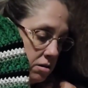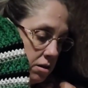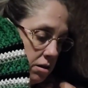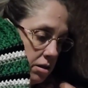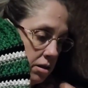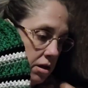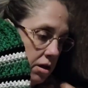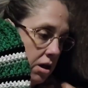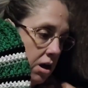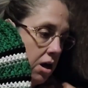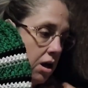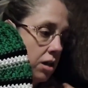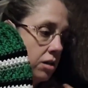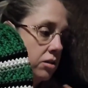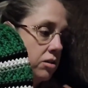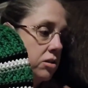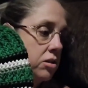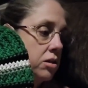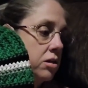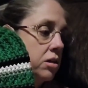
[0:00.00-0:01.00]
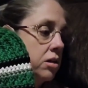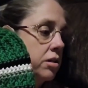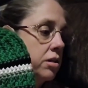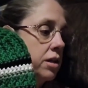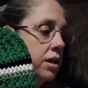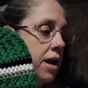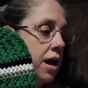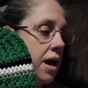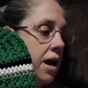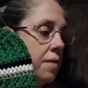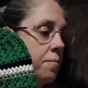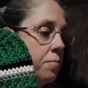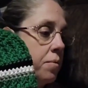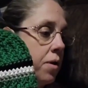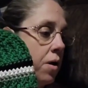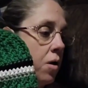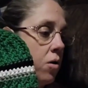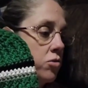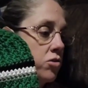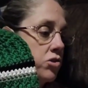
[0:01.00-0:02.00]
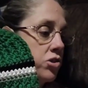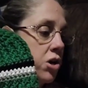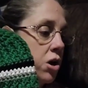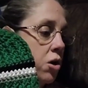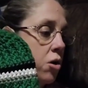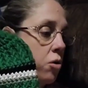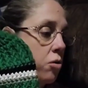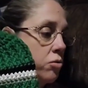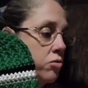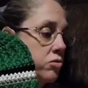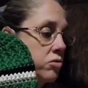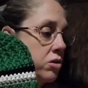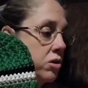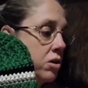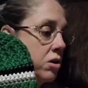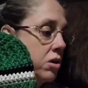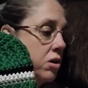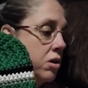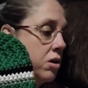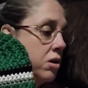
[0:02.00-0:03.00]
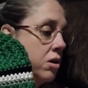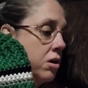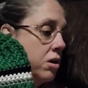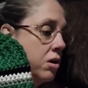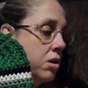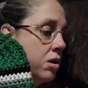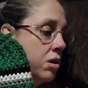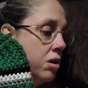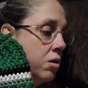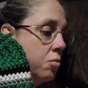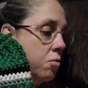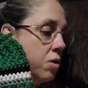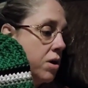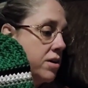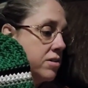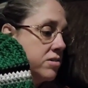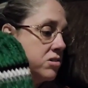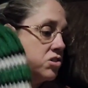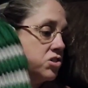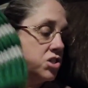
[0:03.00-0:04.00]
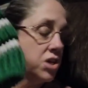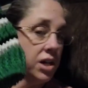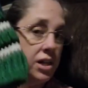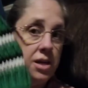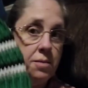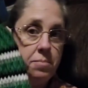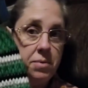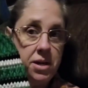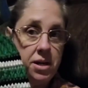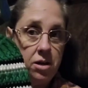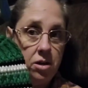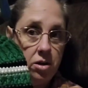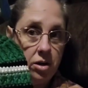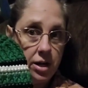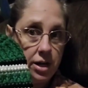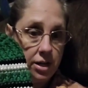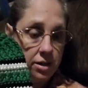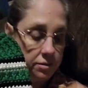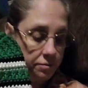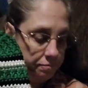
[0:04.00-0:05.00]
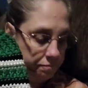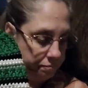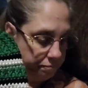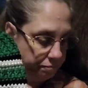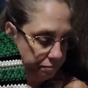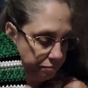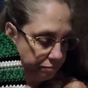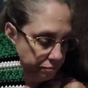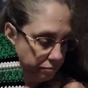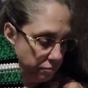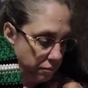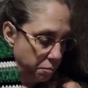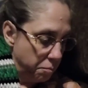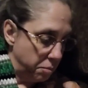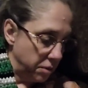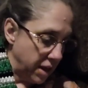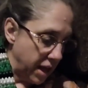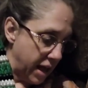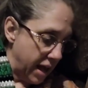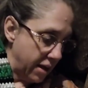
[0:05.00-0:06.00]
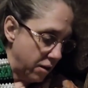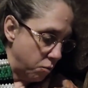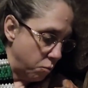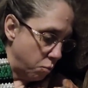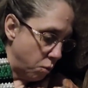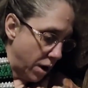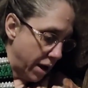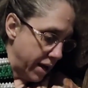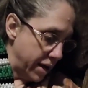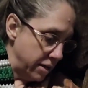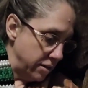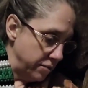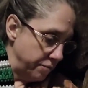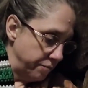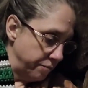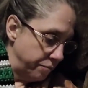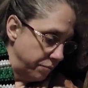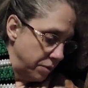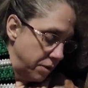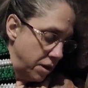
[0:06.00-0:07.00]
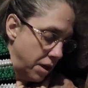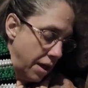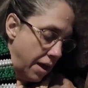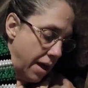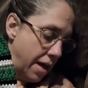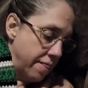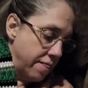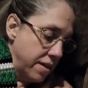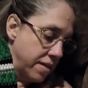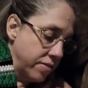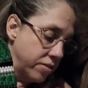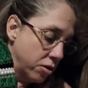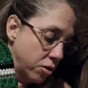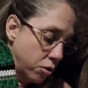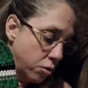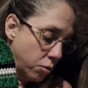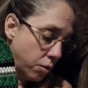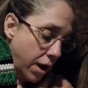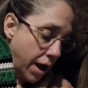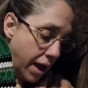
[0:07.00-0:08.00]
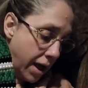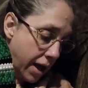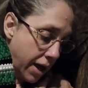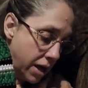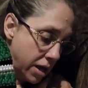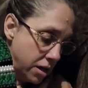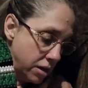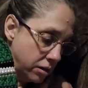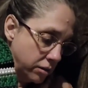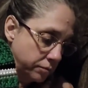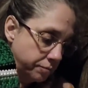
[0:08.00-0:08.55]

the color that I chose was jelly bean green, black, white, and then the gray